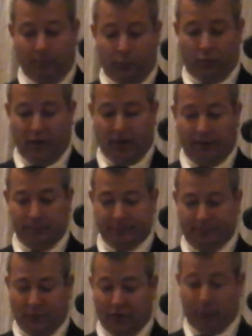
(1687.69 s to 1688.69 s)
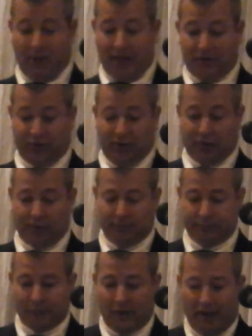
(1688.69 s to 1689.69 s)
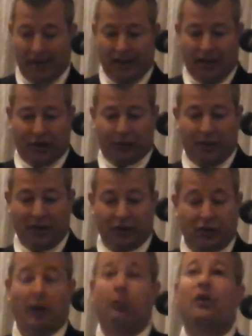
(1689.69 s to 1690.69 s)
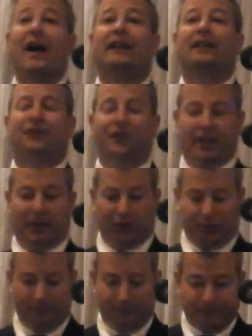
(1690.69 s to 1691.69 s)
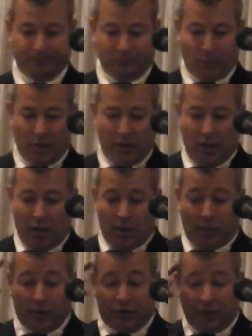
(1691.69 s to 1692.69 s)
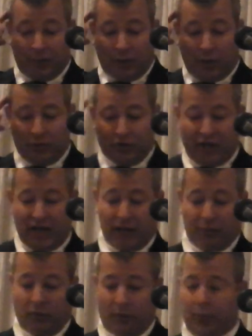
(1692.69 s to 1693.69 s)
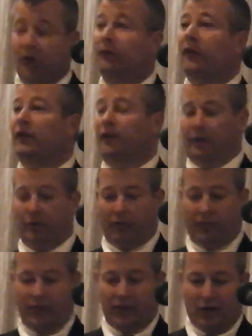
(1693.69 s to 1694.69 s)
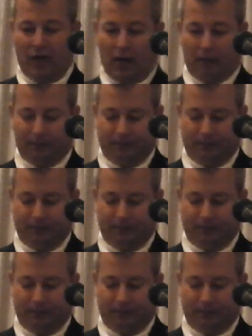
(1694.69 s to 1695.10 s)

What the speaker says: pretty this past season, especially on practice days. But Jimbo and James were the perfect leaders for the job.